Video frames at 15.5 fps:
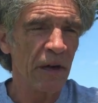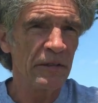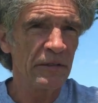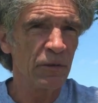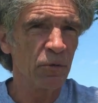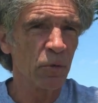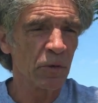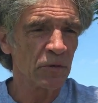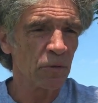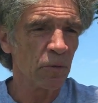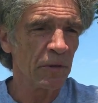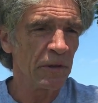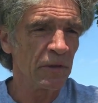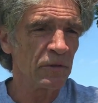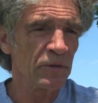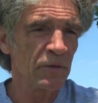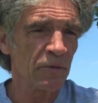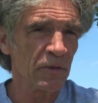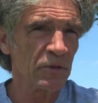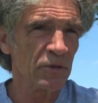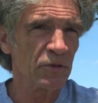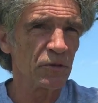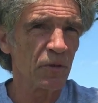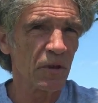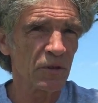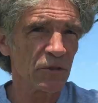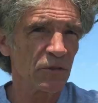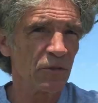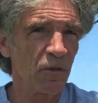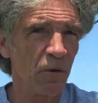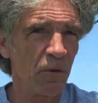But I did work 20 years in
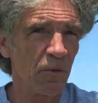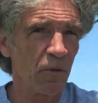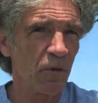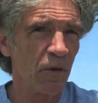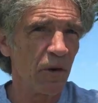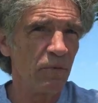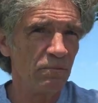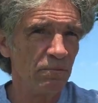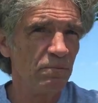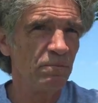construction overall.